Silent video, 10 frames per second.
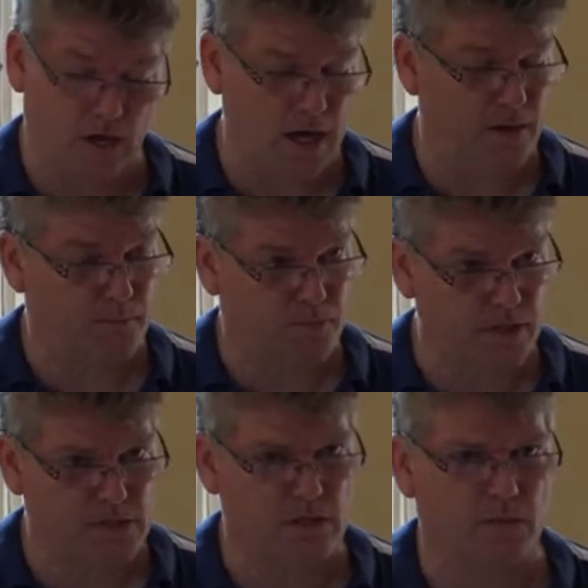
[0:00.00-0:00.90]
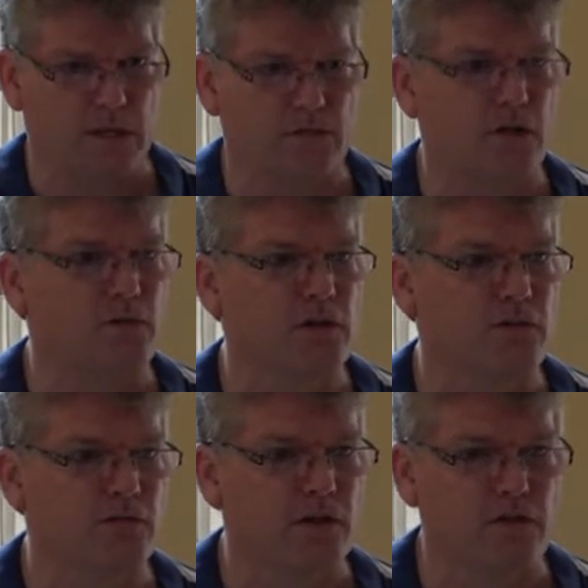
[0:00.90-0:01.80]
I am preaching to myself
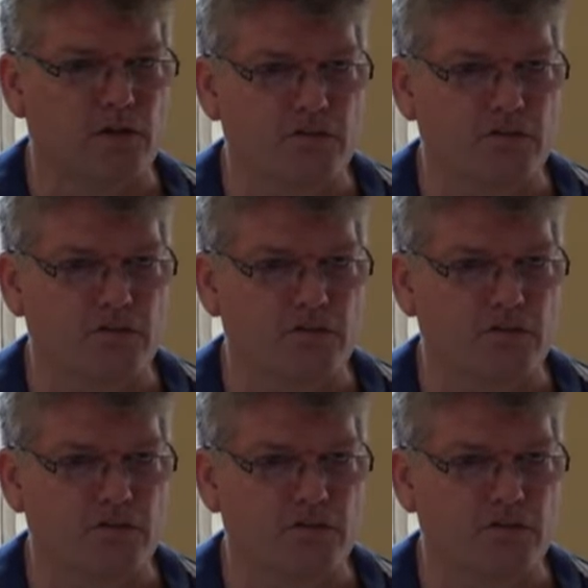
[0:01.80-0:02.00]
because if it,